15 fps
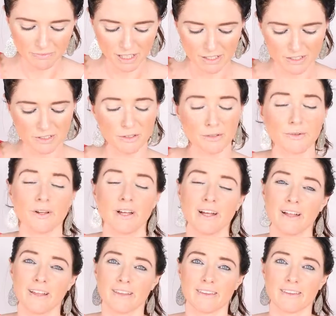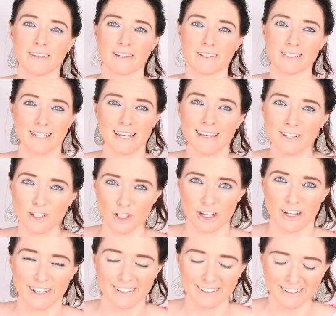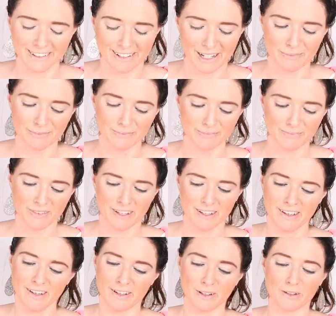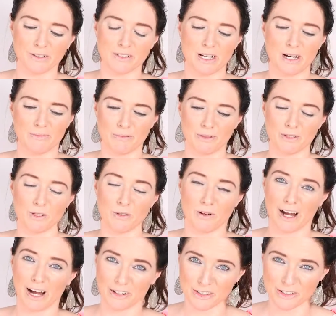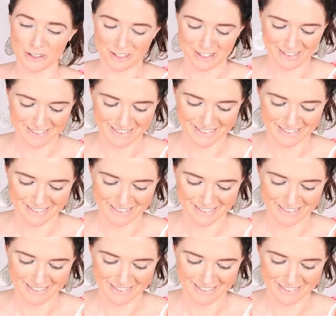So the 10 chain goes up to 100